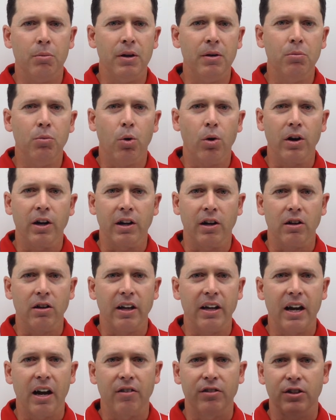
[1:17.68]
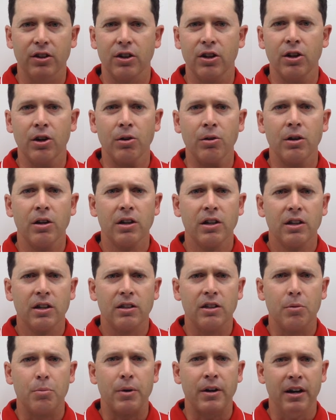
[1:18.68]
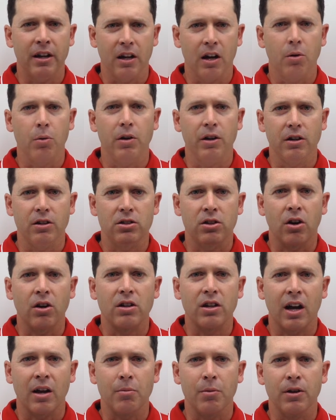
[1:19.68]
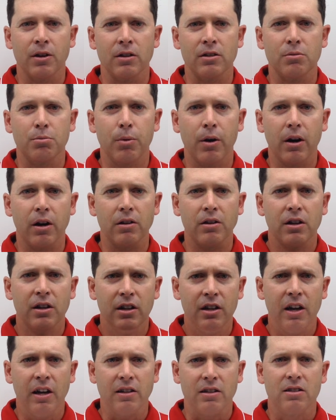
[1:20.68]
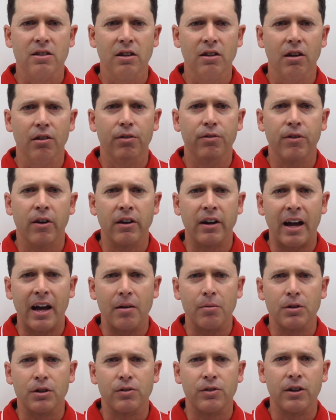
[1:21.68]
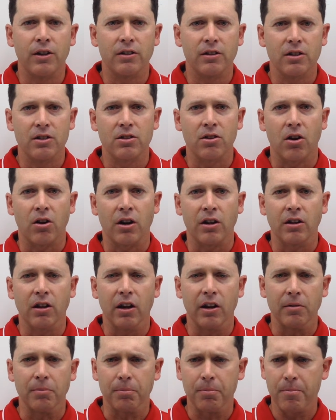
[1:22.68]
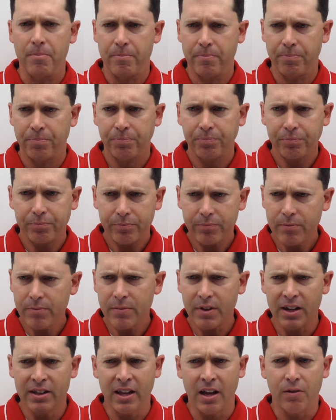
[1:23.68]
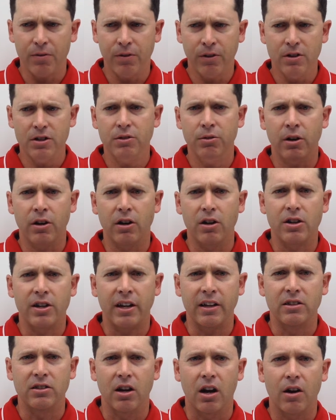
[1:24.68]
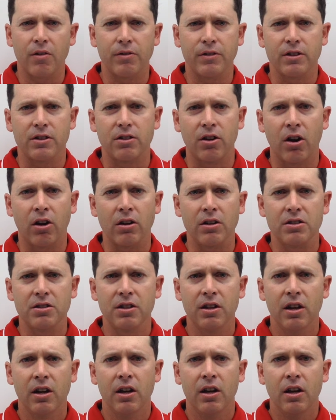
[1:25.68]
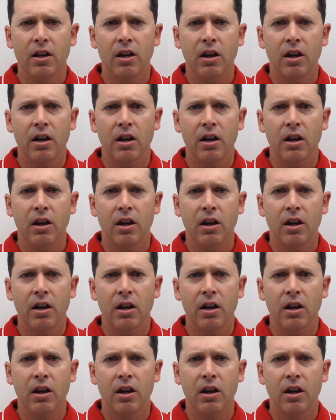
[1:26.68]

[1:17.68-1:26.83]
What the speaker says: mid-morning or late afternoon, depending on what your start time is, but it's still a fun atmosphere at the starting line. And that first runner takes off and starts